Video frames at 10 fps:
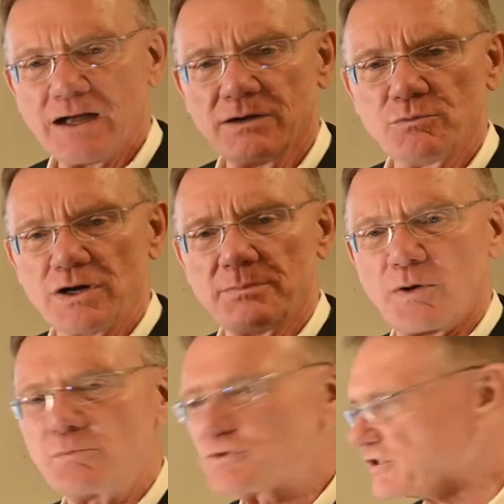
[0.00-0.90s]
We're up
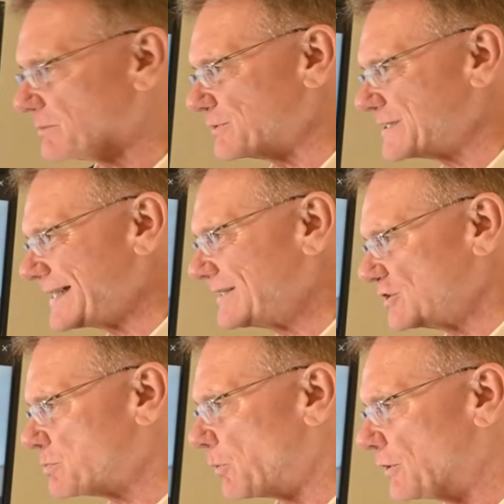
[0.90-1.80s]
almost a
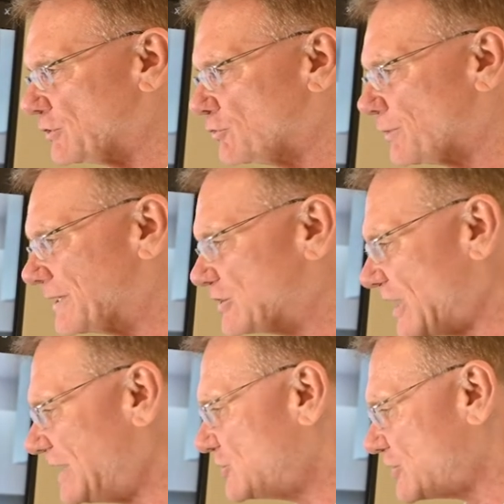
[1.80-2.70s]
percentage point, no great
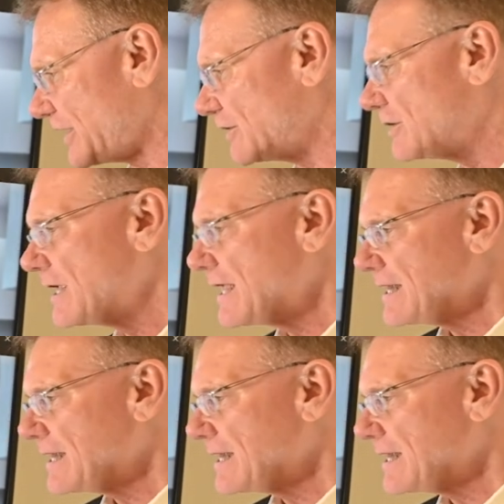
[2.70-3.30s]
change there,